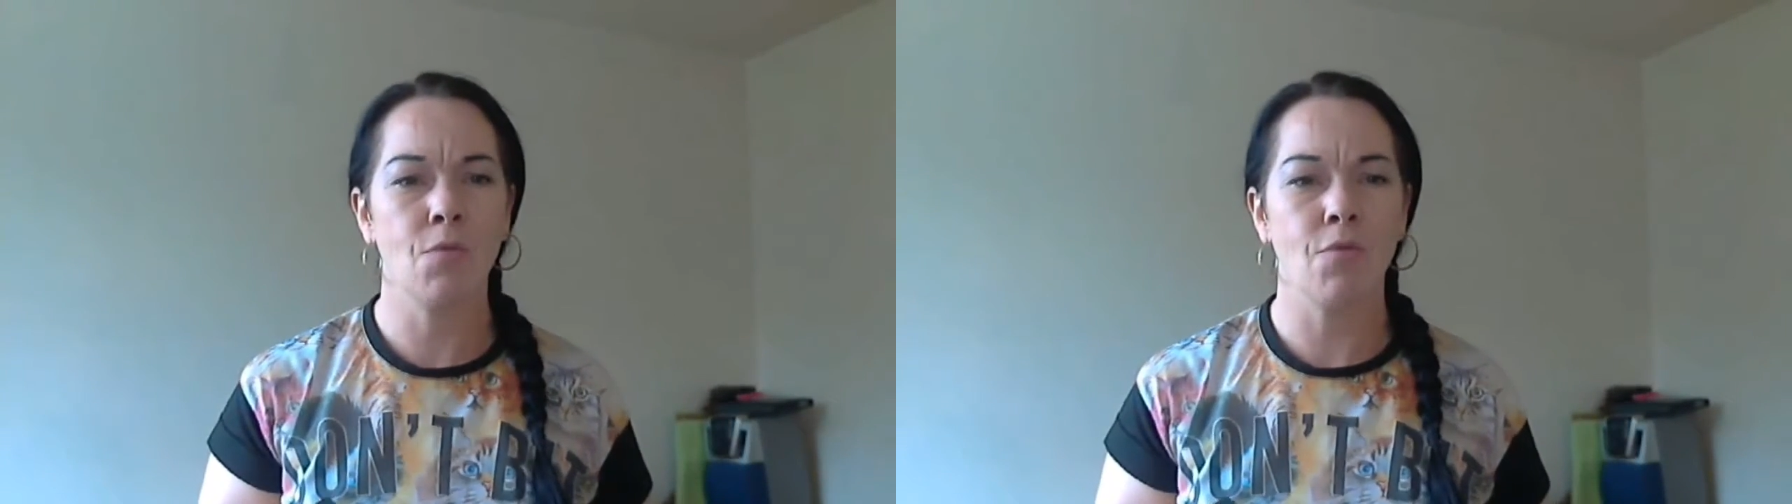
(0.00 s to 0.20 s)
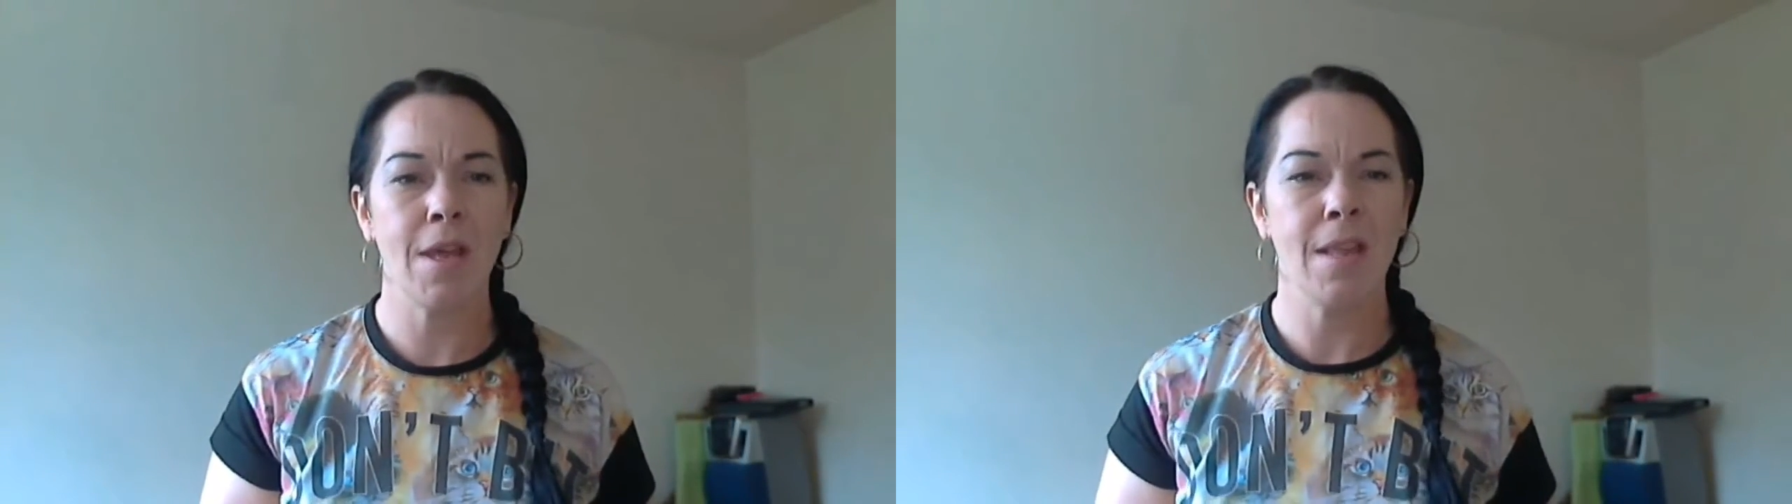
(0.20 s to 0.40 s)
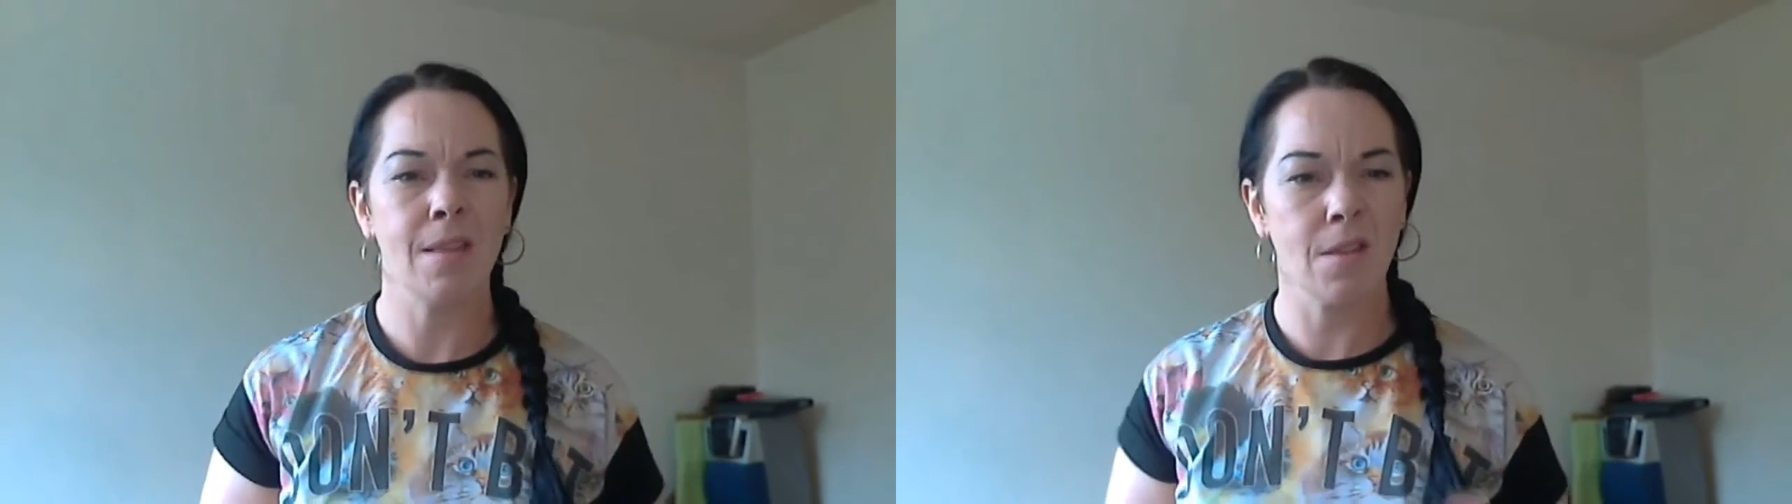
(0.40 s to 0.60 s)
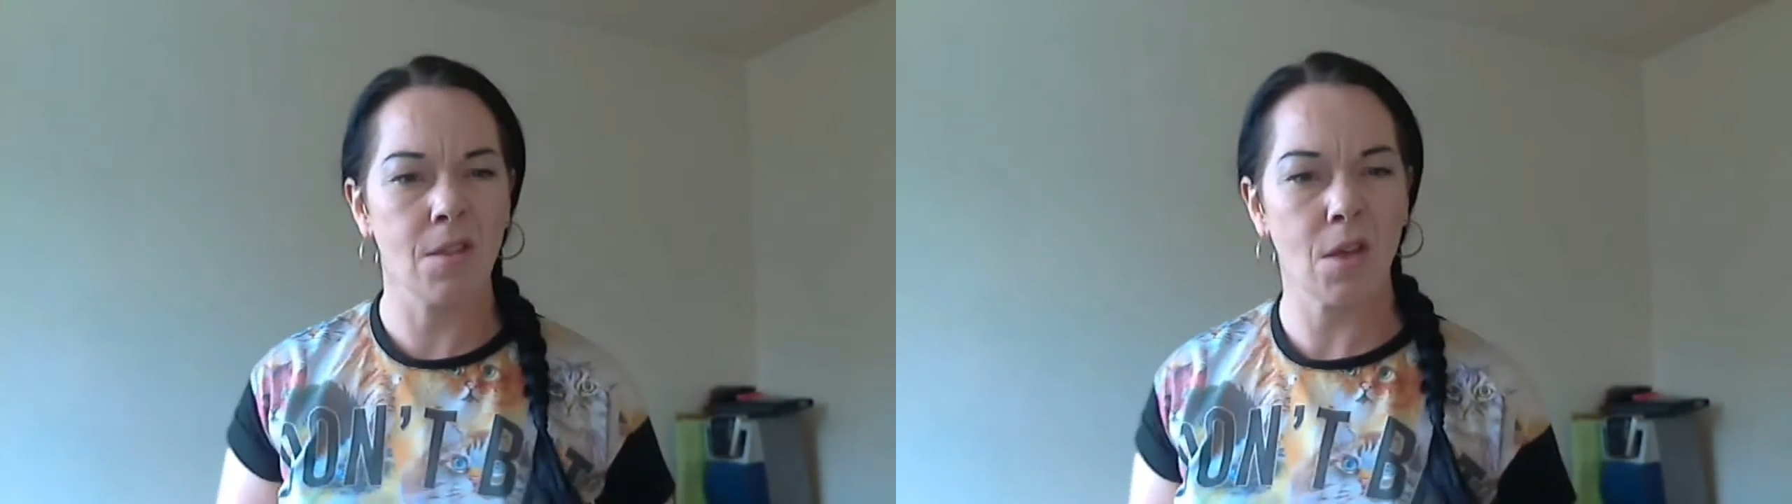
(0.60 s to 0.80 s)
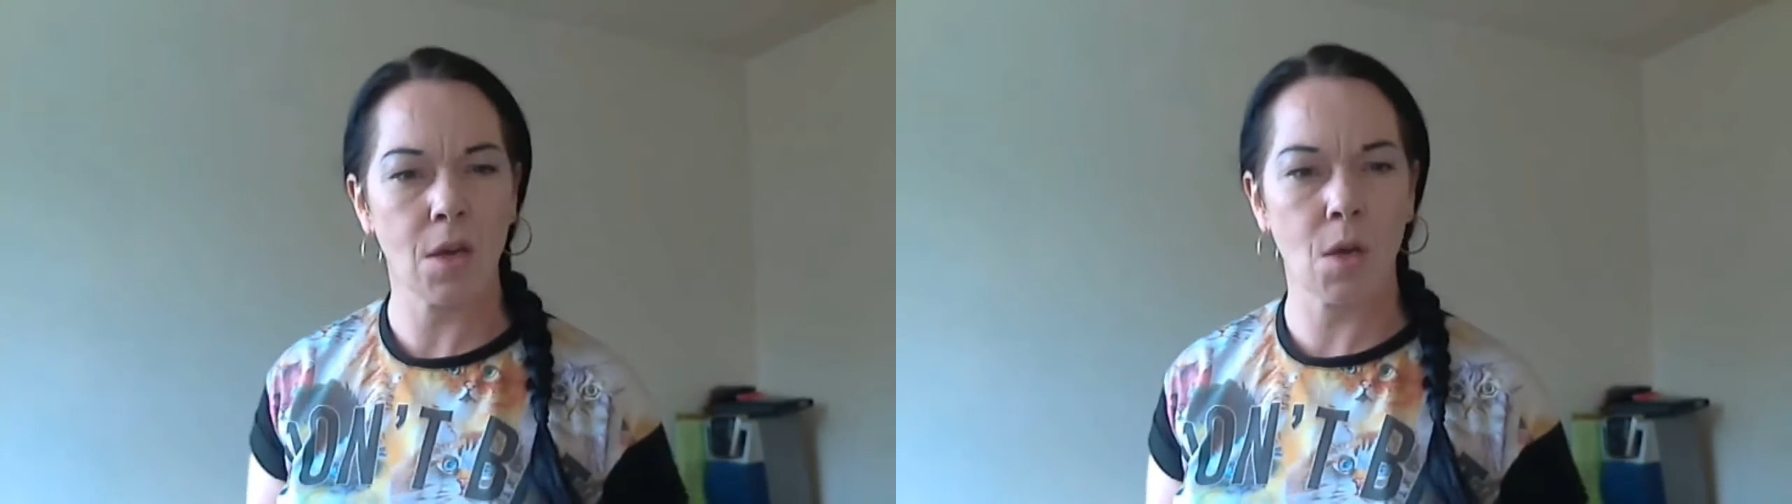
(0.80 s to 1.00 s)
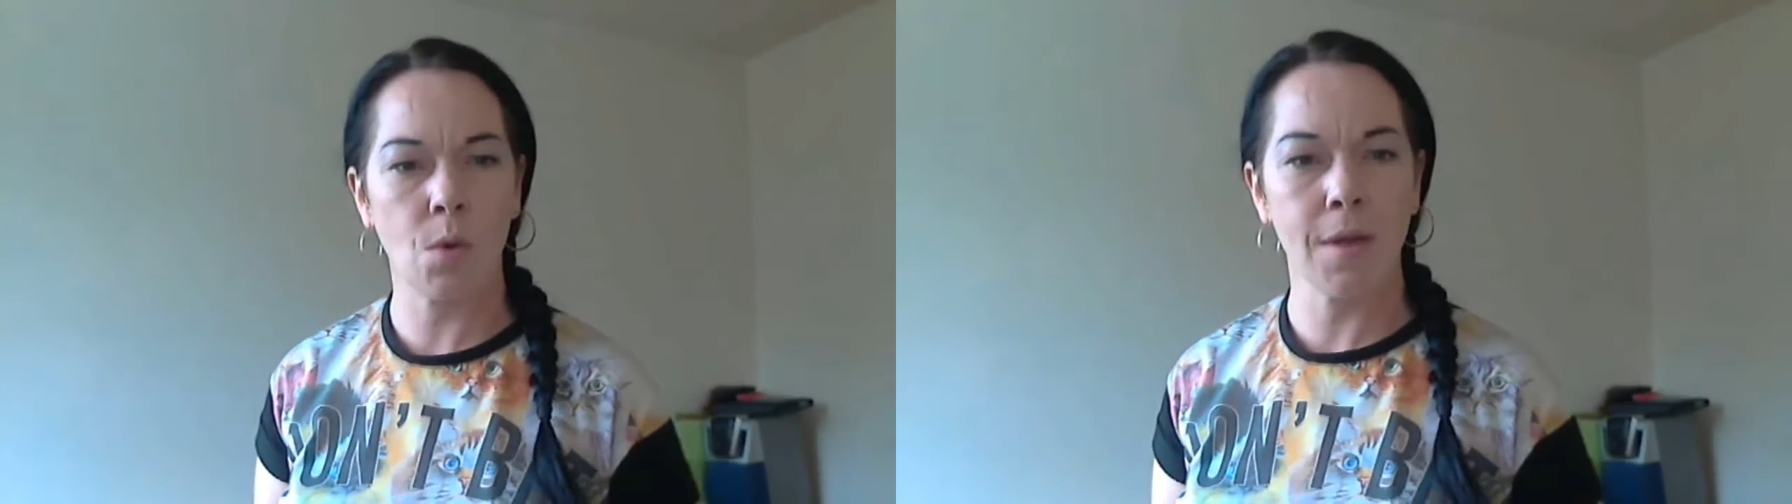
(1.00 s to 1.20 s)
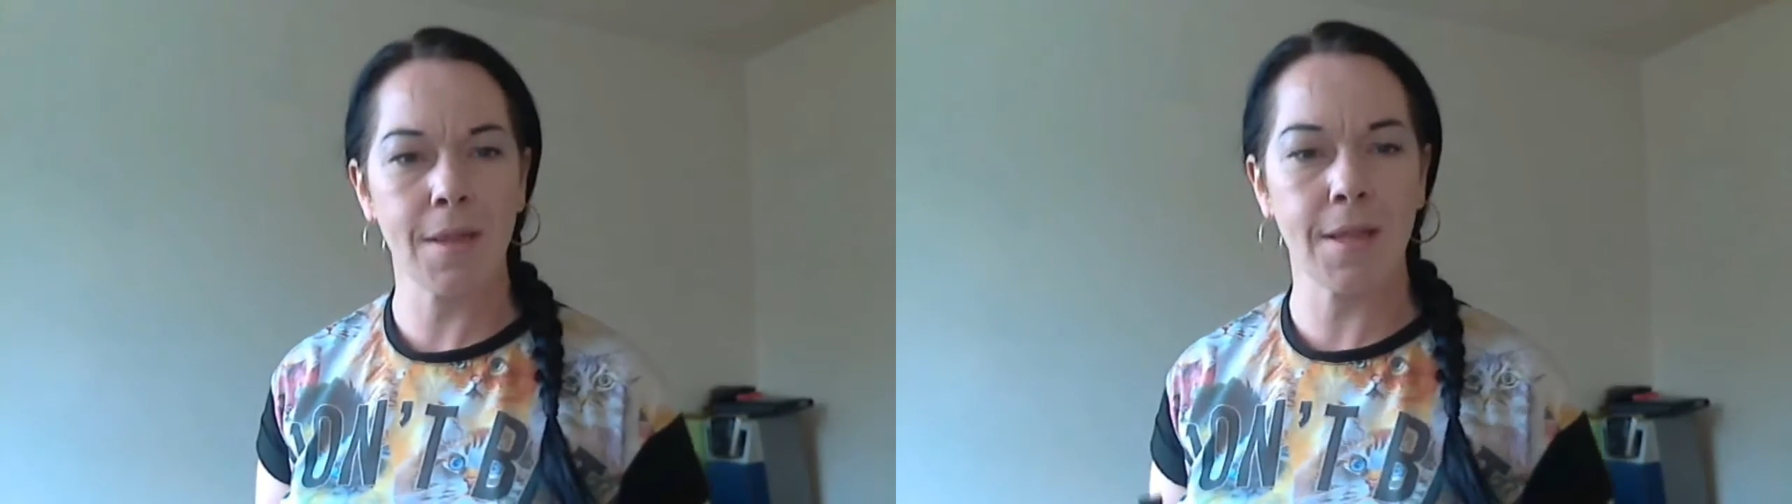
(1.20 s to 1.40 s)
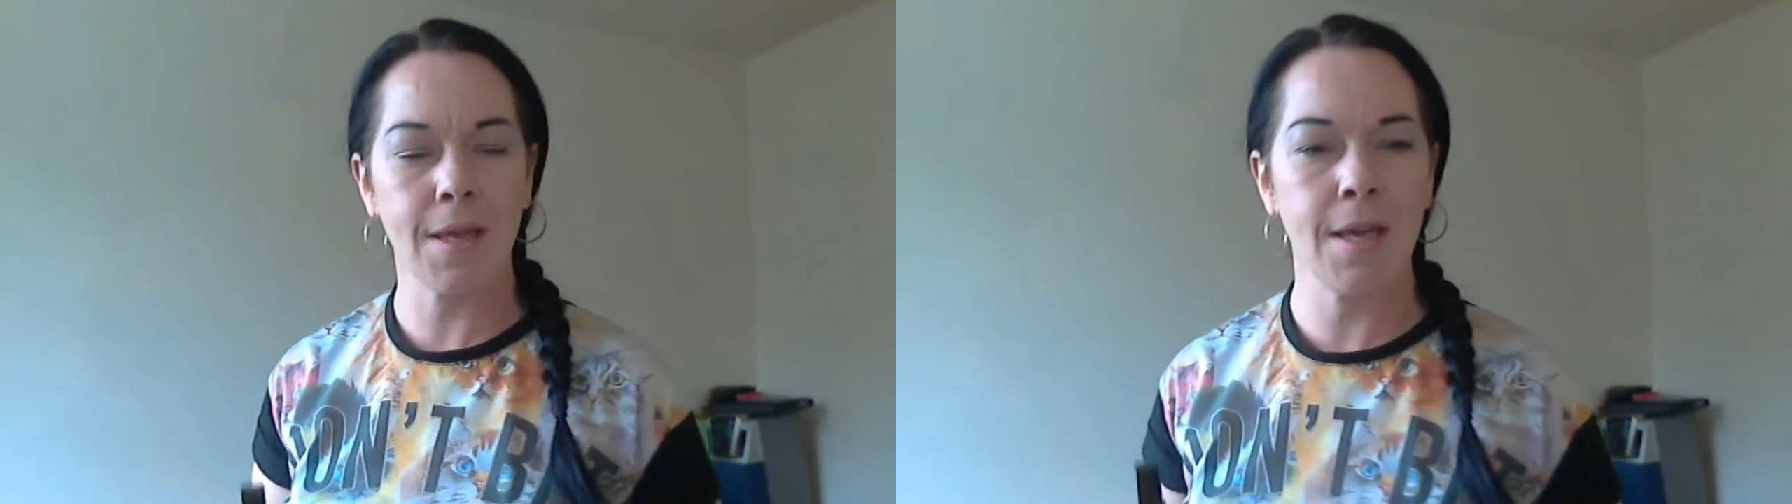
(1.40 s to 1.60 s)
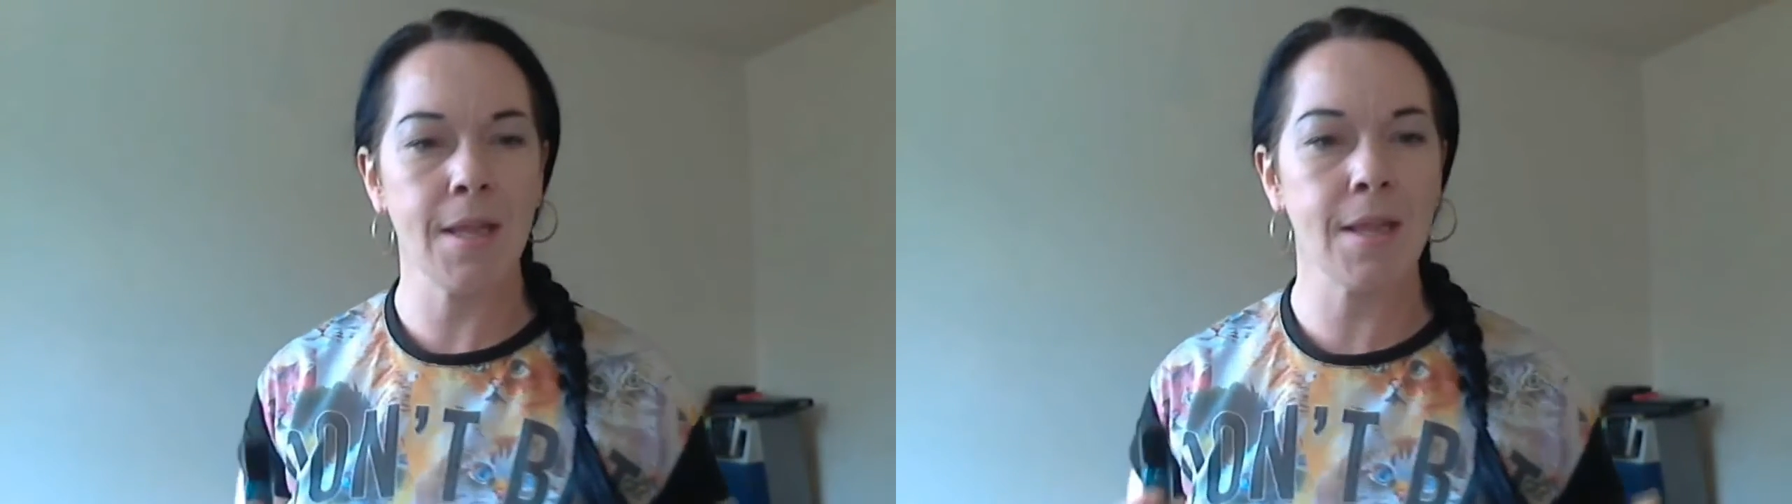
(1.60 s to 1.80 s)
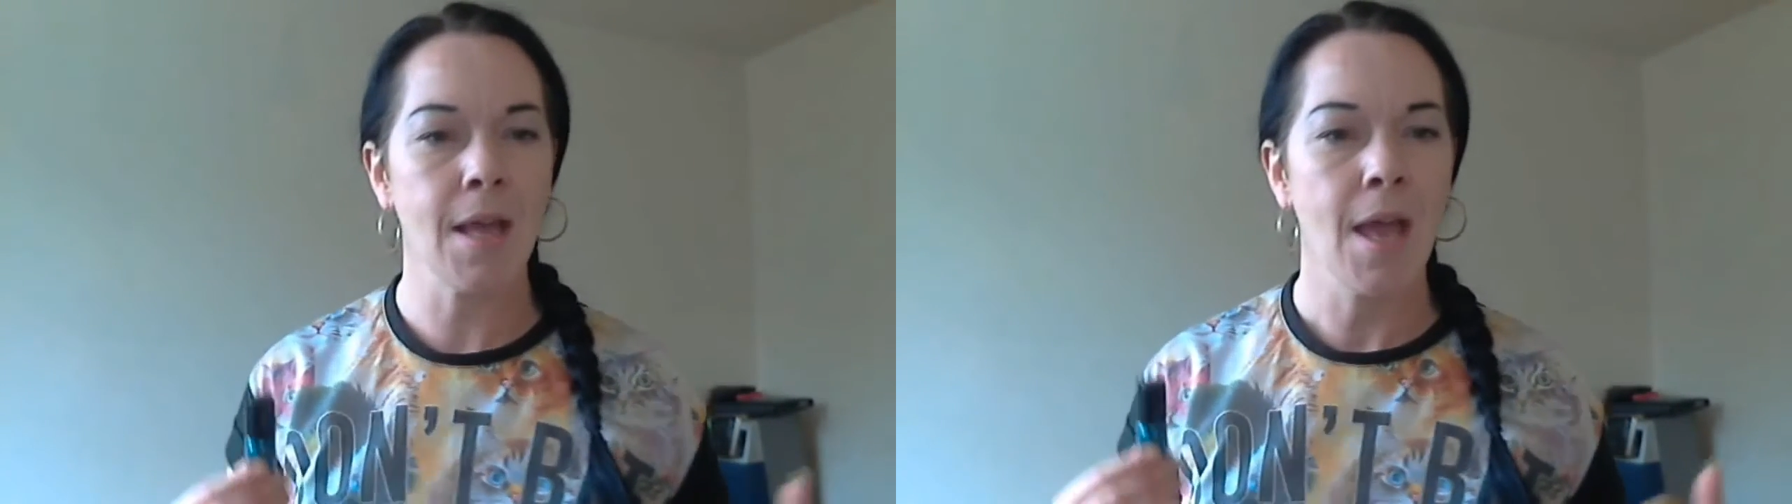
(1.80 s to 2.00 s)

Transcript: greens and turquoises,